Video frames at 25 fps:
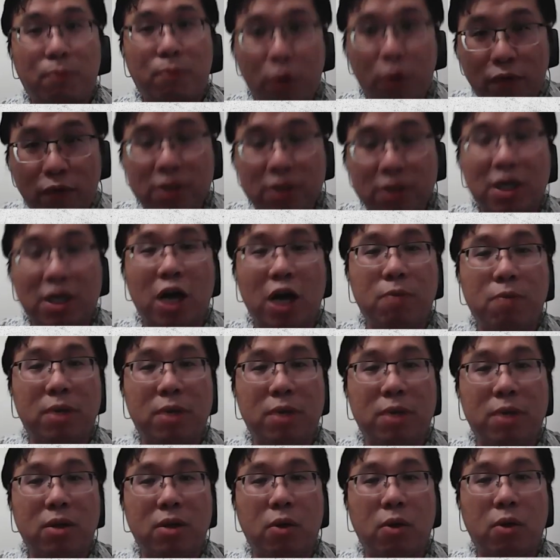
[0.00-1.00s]
previous
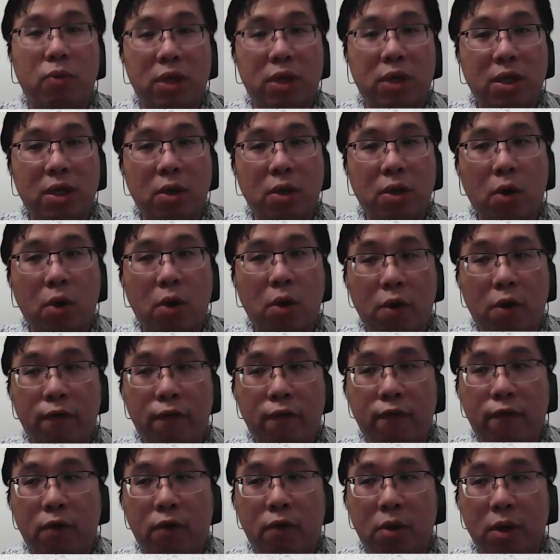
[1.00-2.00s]
government already
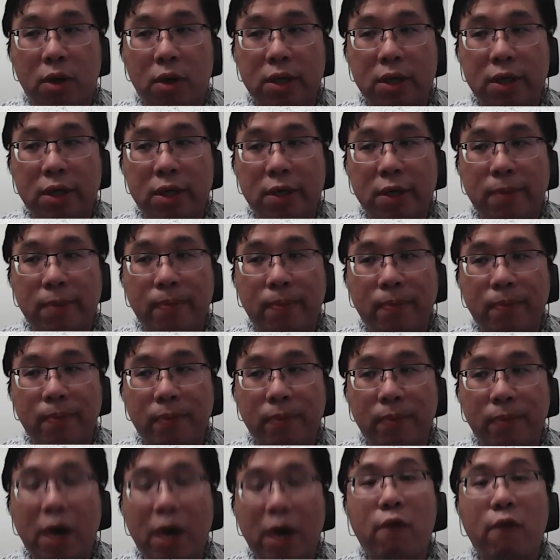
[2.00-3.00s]
called for
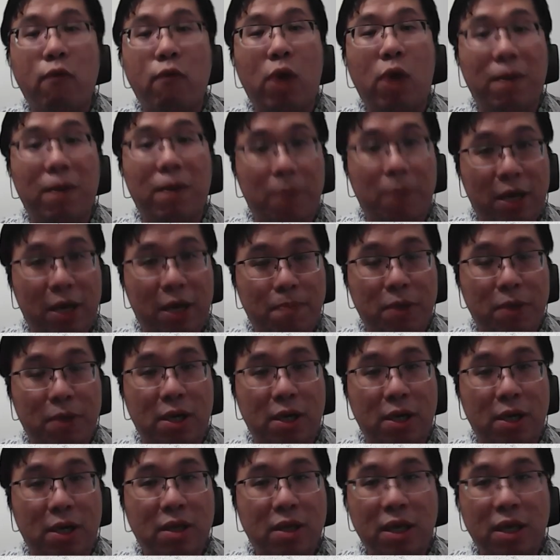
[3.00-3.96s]
health white paper.